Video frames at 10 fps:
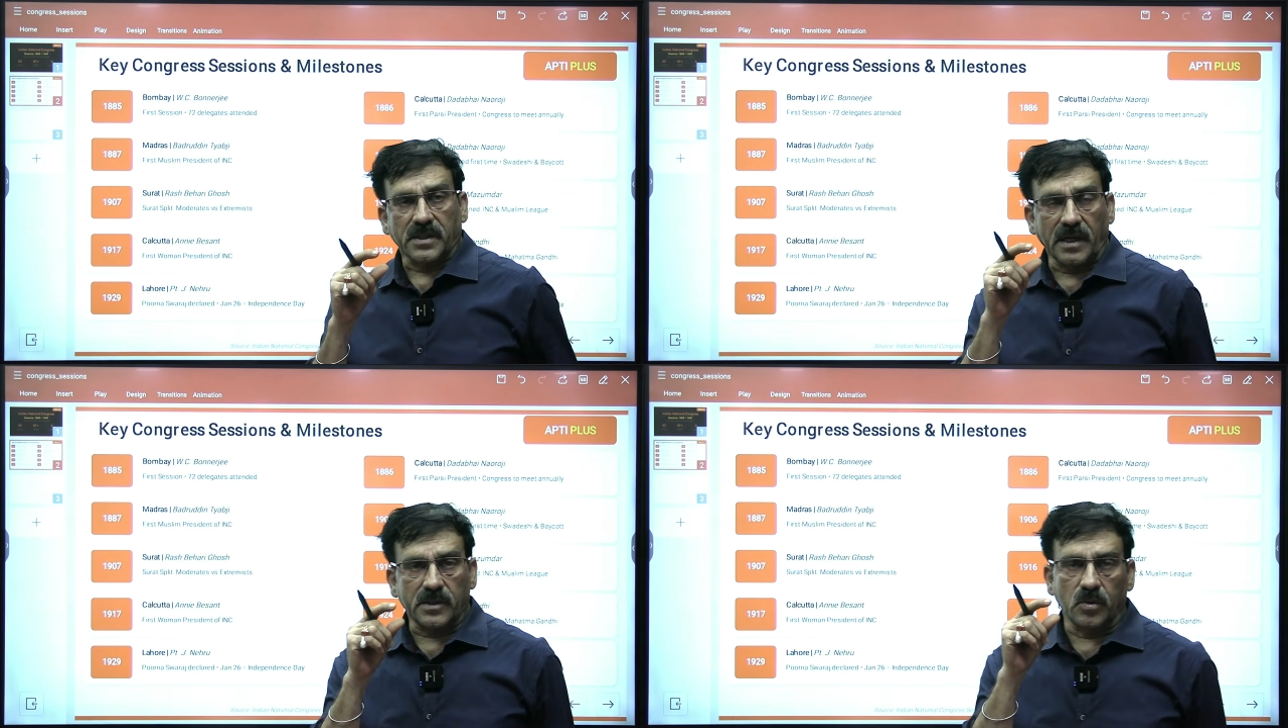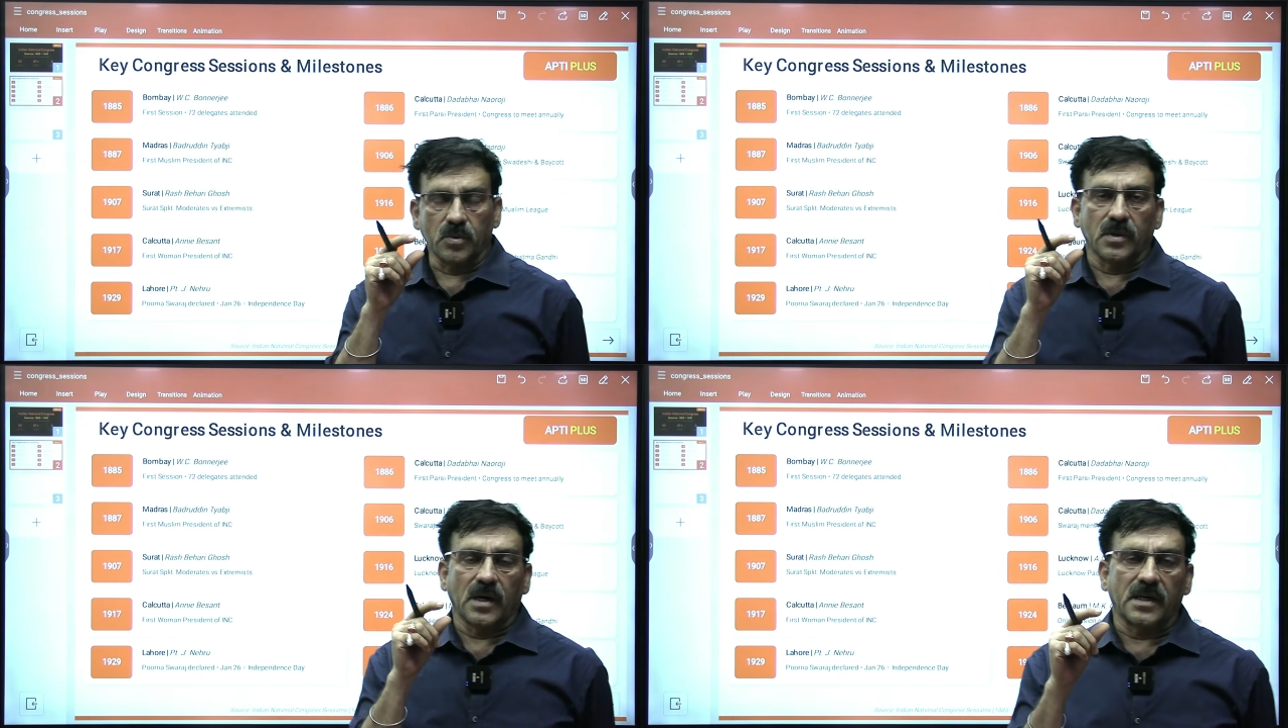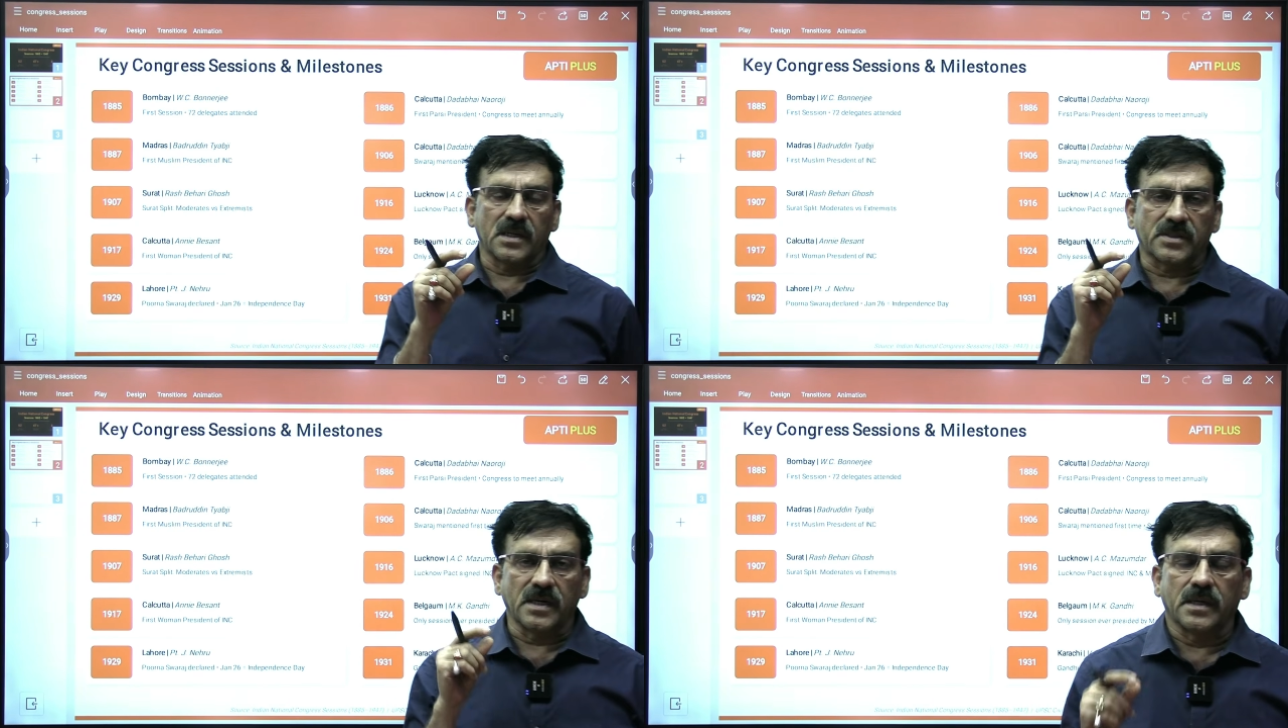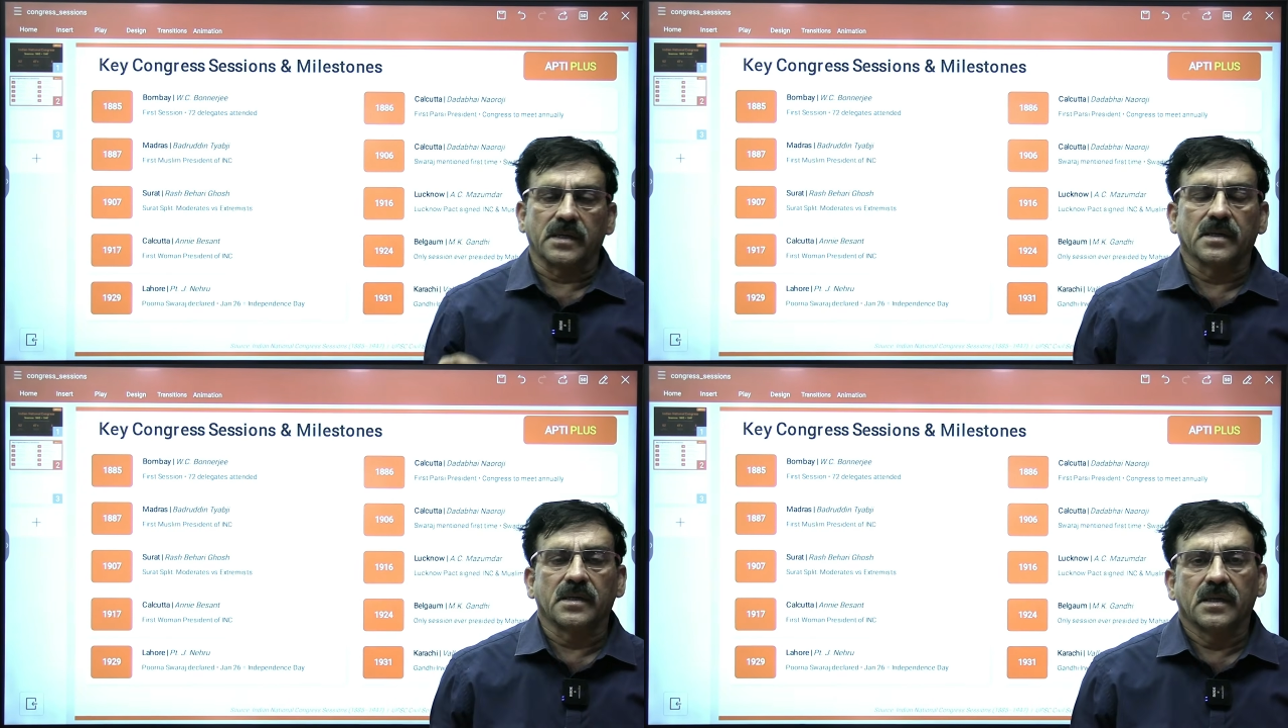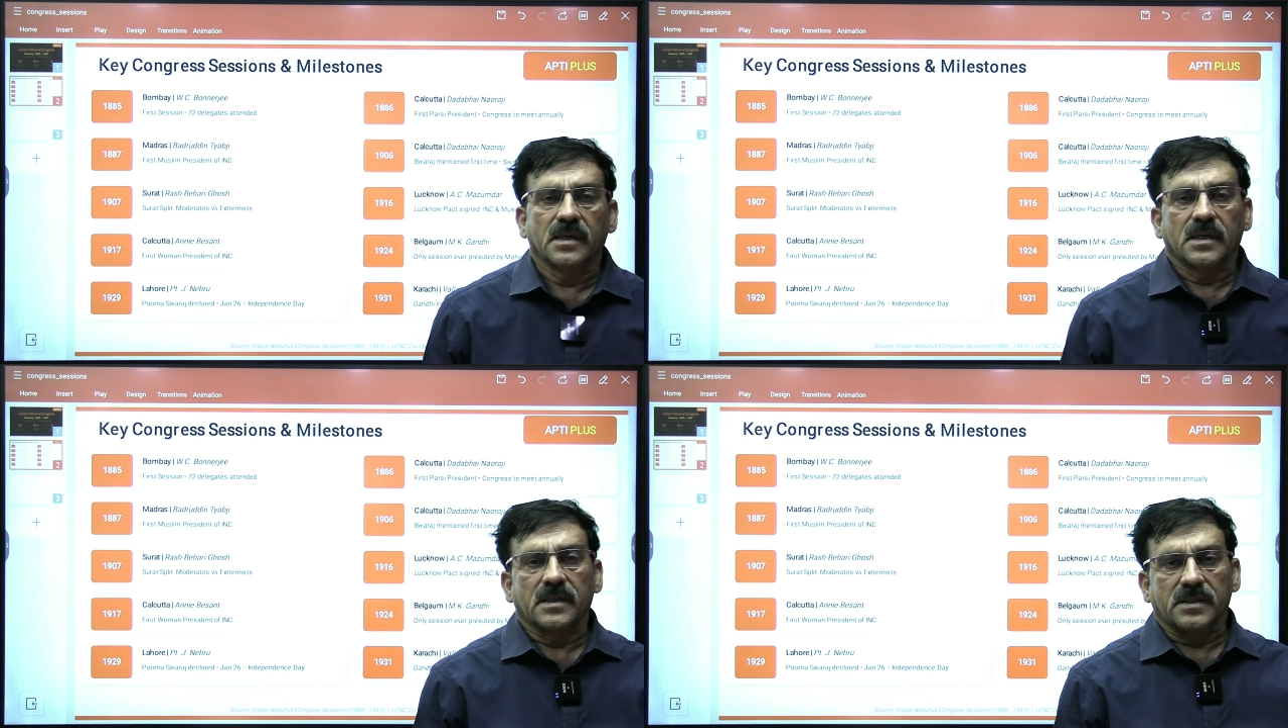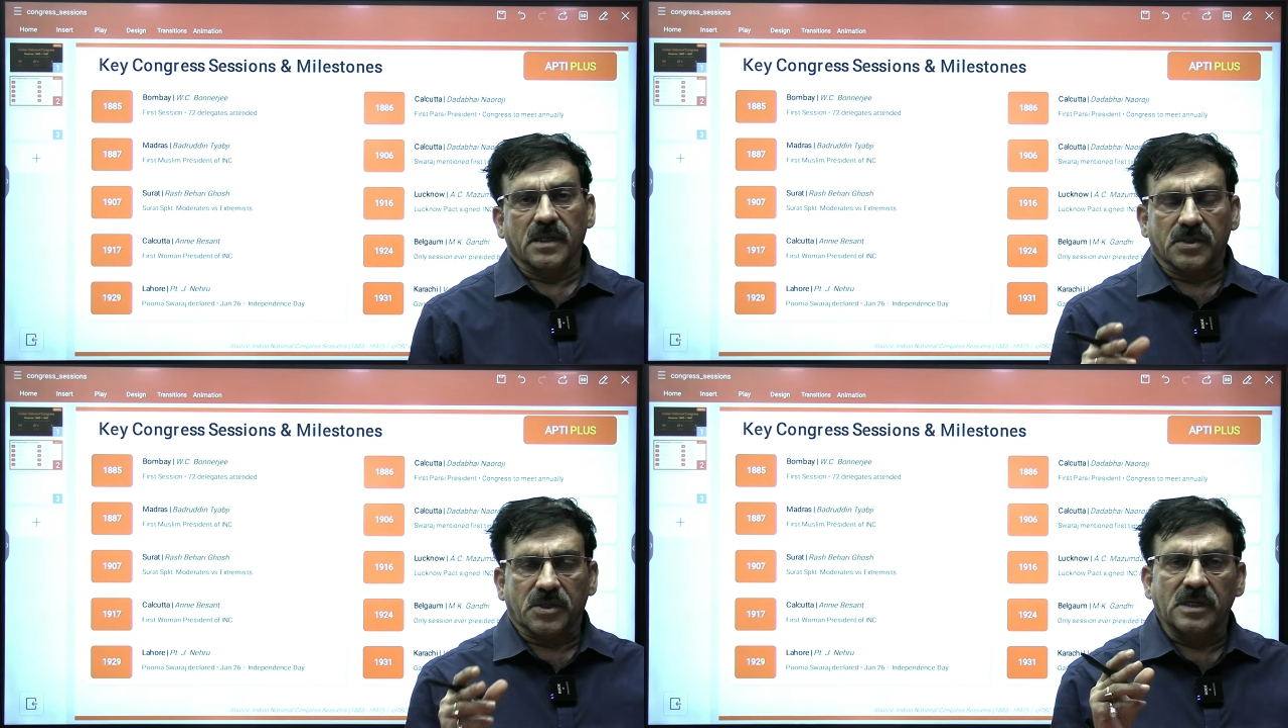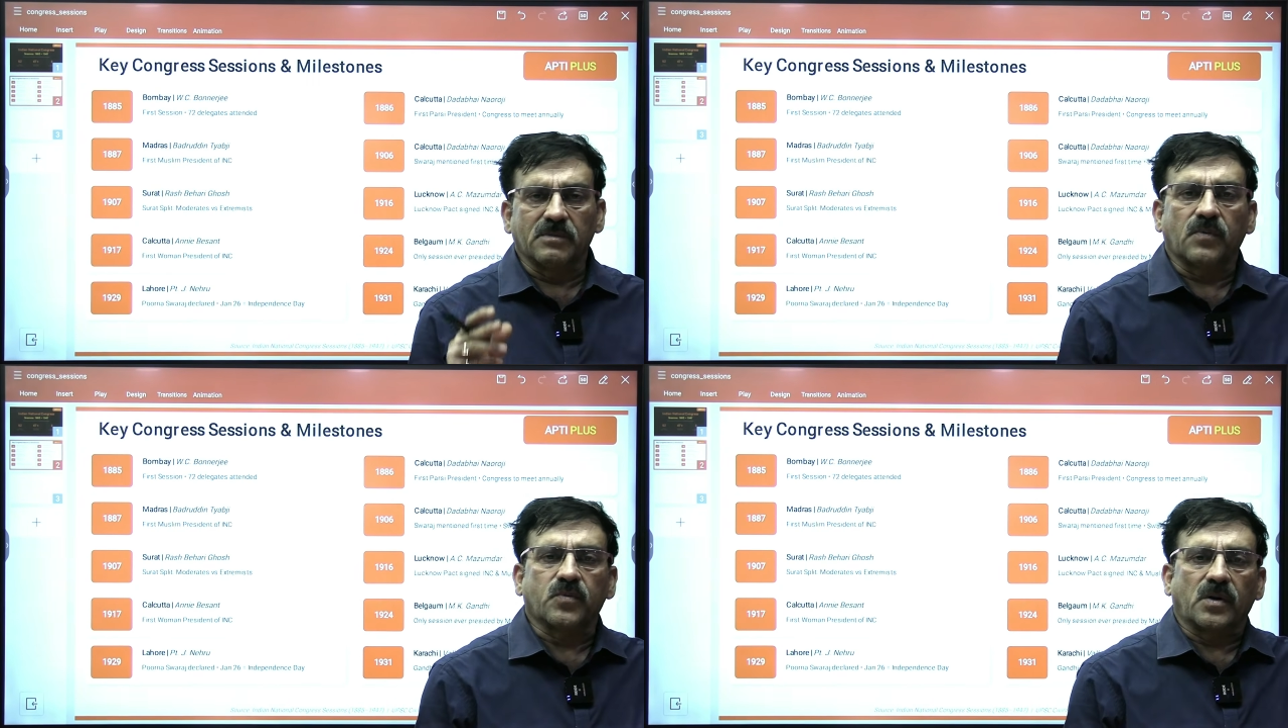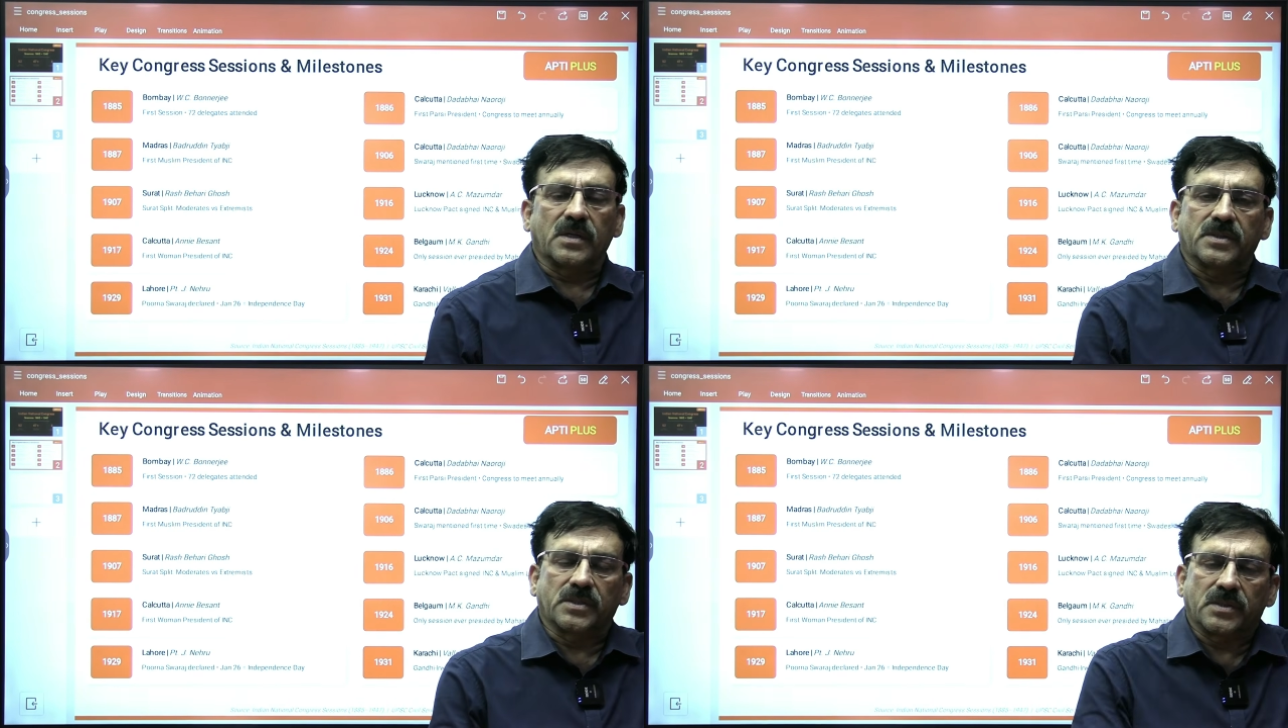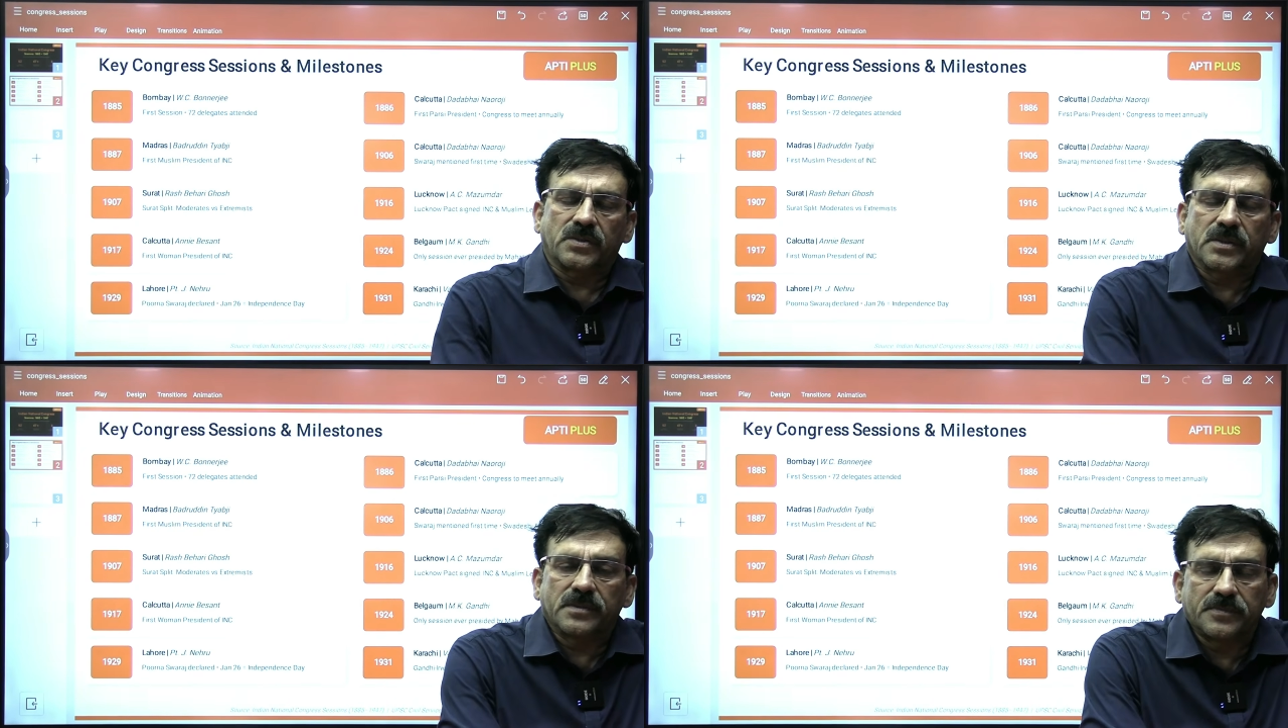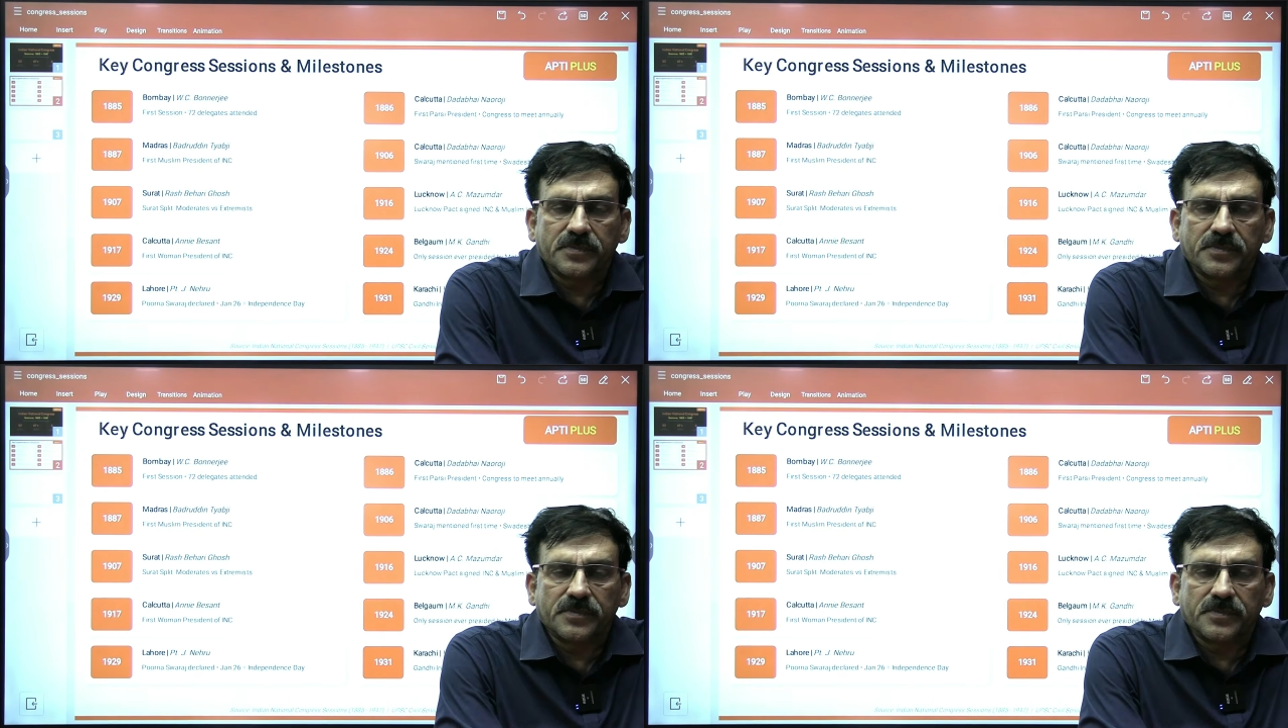try to understand the theme of Congress sessions.